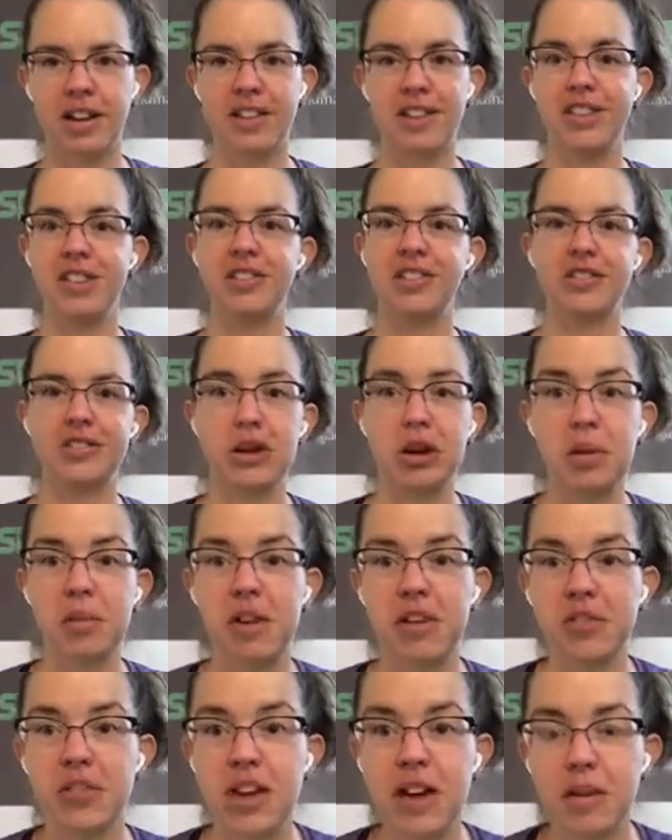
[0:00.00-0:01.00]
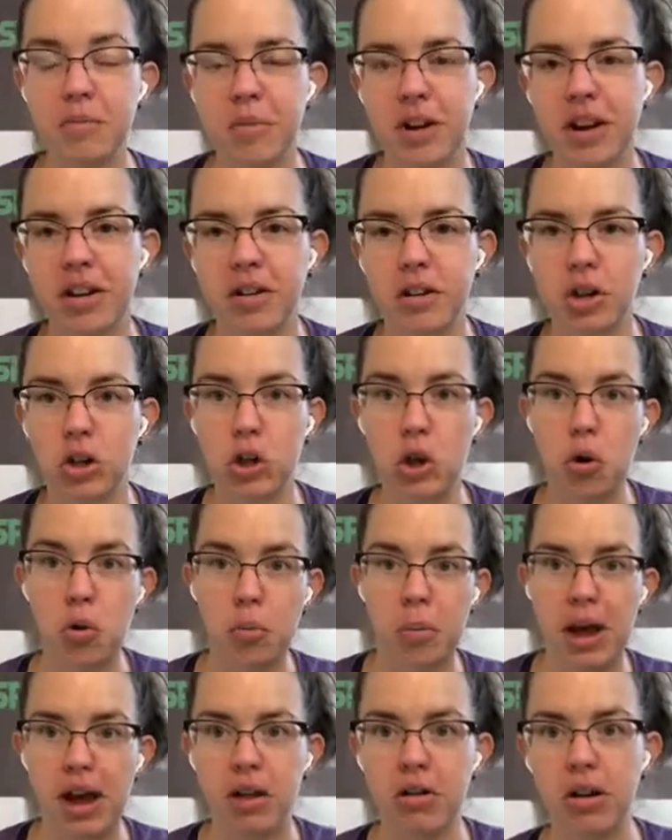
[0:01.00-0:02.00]
sorry about that, my low
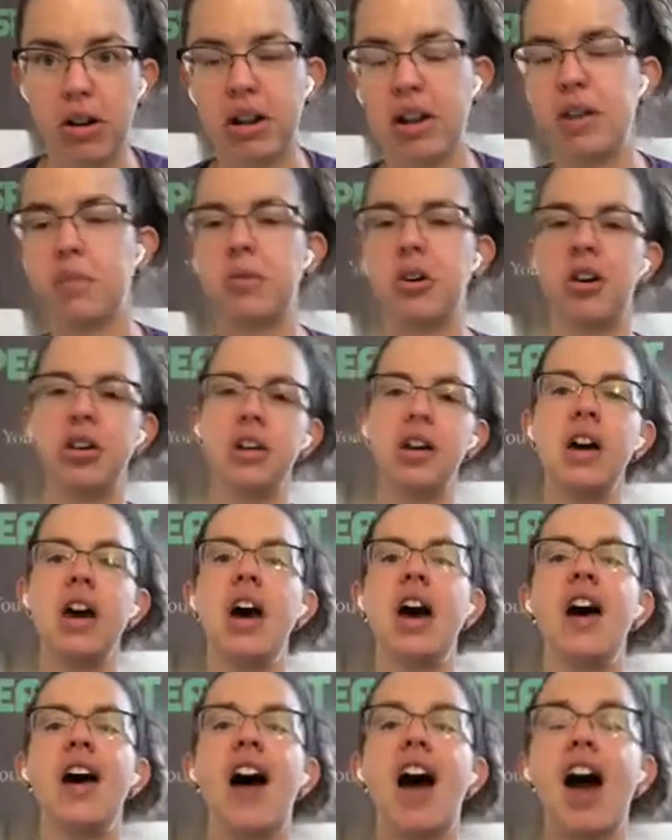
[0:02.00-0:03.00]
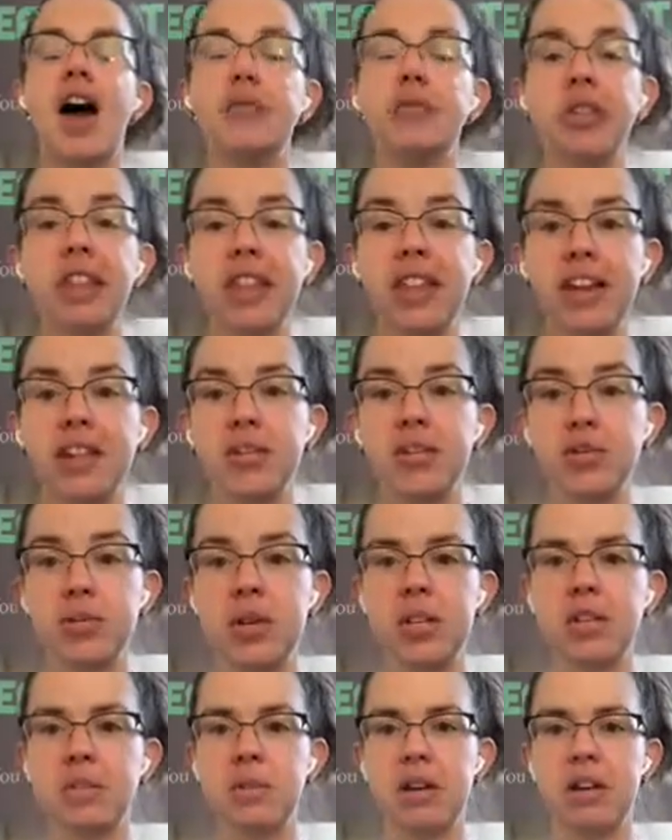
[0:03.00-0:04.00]
power came on. I really like the
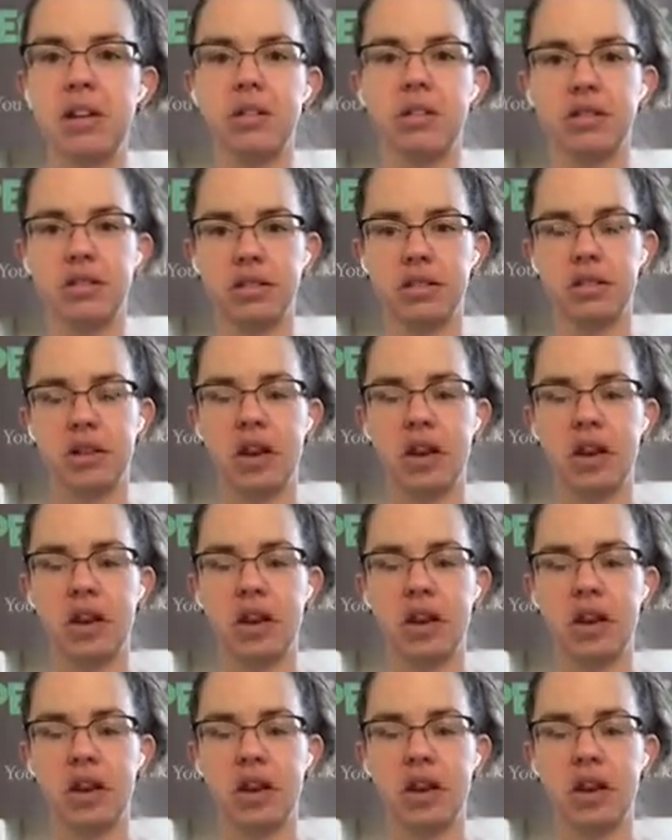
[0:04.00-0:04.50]
sweet smells,